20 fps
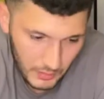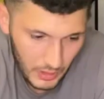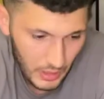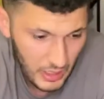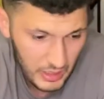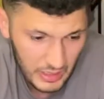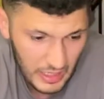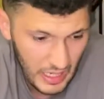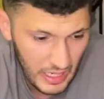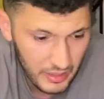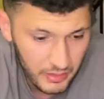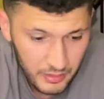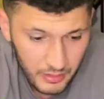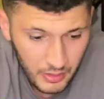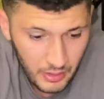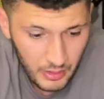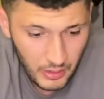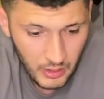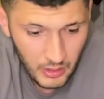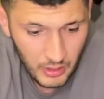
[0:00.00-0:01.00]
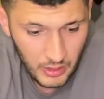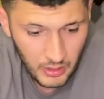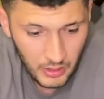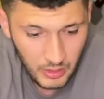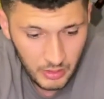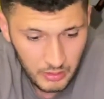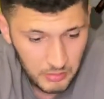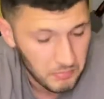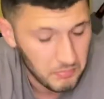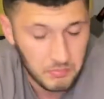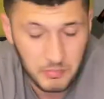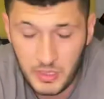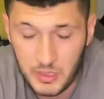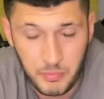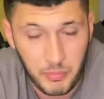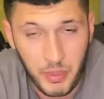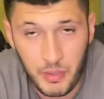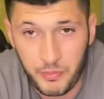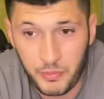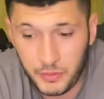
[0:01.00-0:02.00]
Again, it's
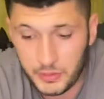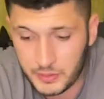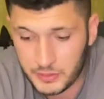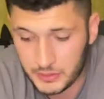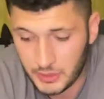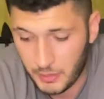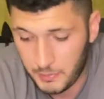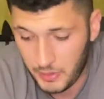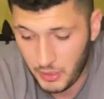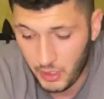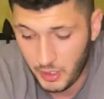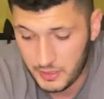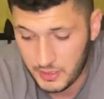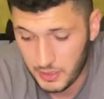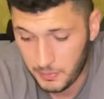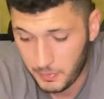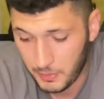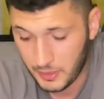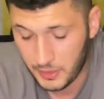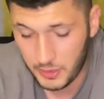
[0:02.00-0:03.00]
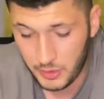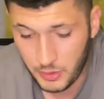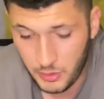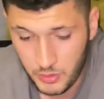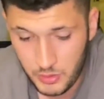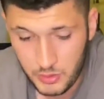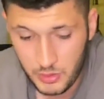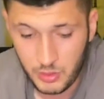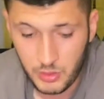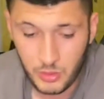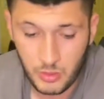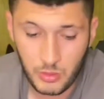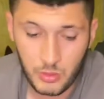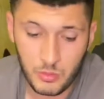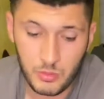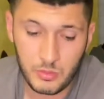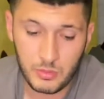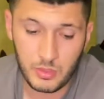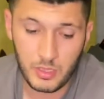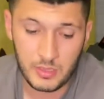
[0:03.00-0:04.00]
preference. I mean, I typically used to
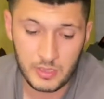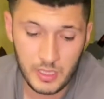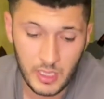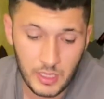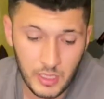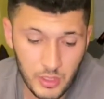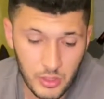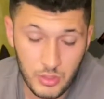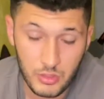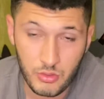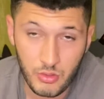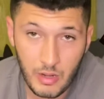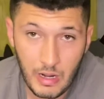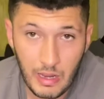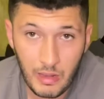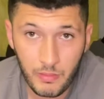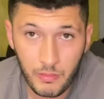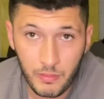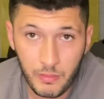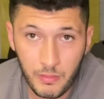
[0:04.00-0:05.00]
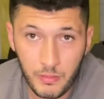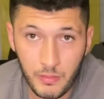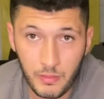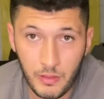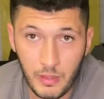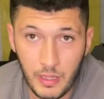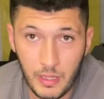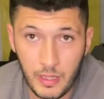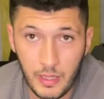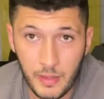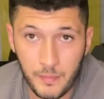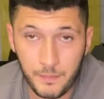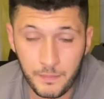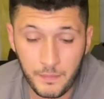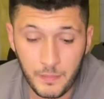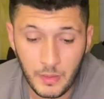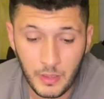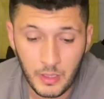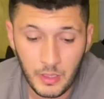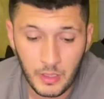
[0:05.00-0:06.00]
use a 10-inch trowel,
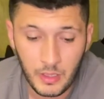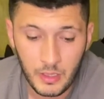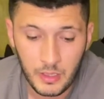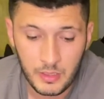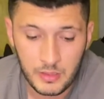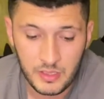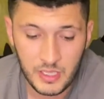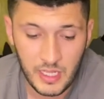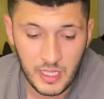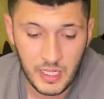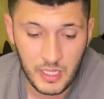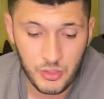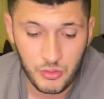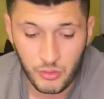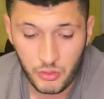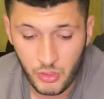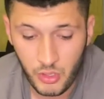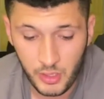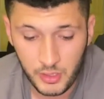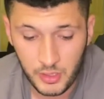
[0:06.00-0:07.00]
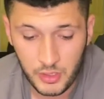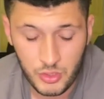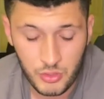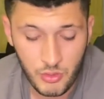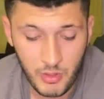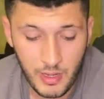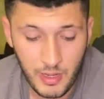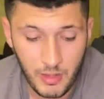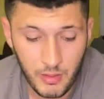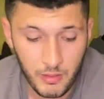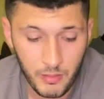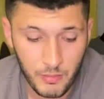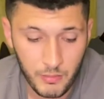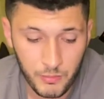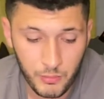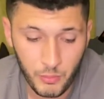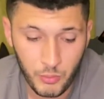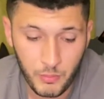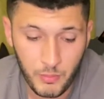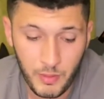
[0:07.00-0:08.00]
10-inch or 9-inch trowel
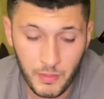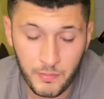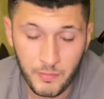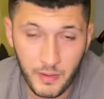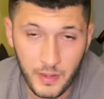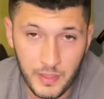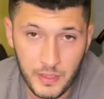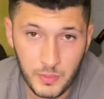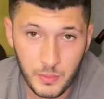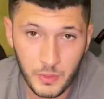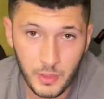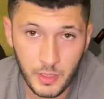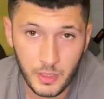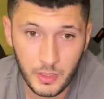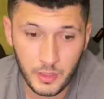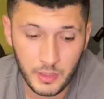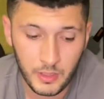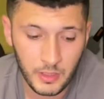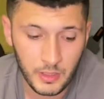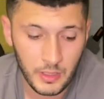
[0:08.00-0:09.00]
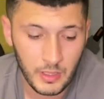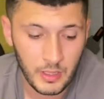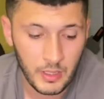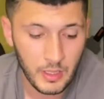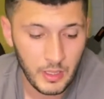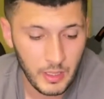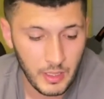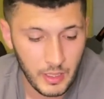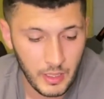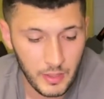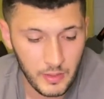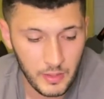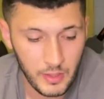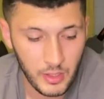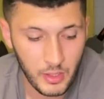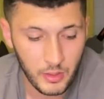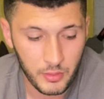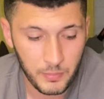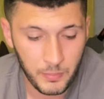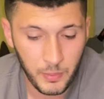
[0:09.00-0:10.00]
for all my face work, and then
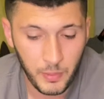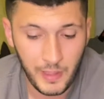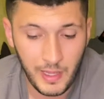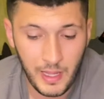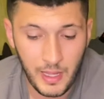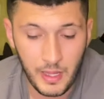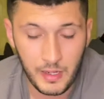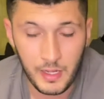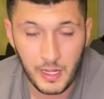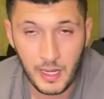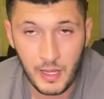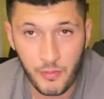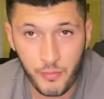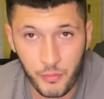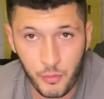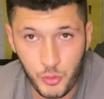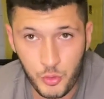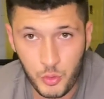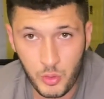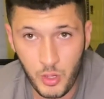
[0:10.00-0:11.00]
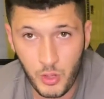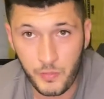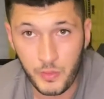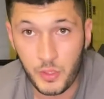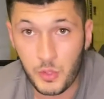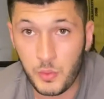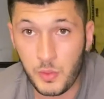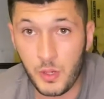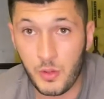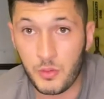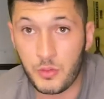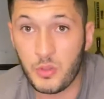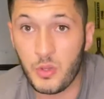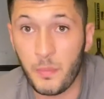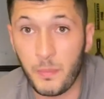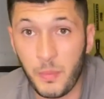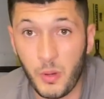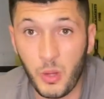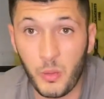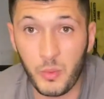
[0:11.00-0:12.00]
I'd pull out an 11 or 12-inch when I was doing
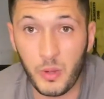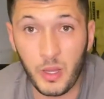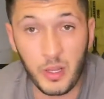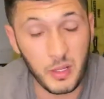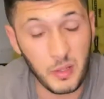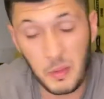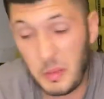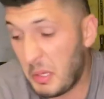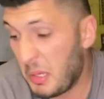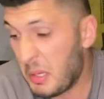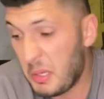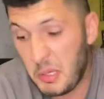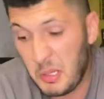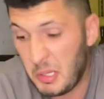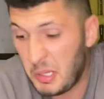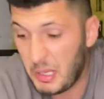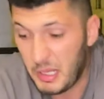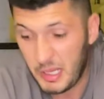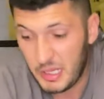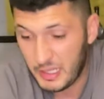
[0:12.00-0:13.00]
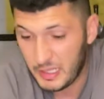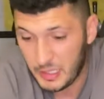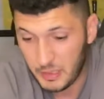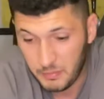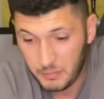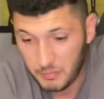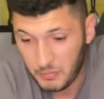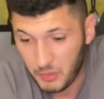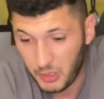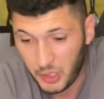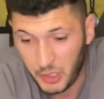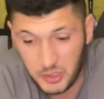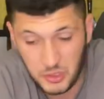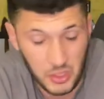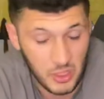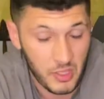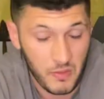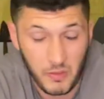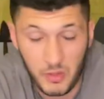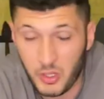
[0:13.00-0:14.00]
block work. It's
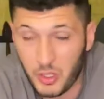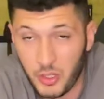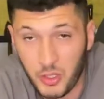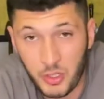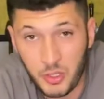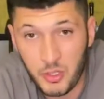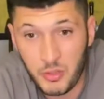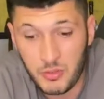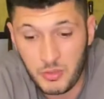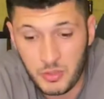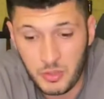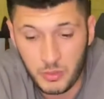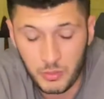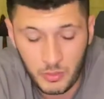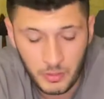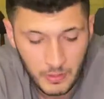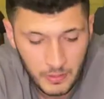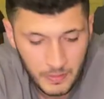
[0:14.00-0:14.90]
just something I got used to.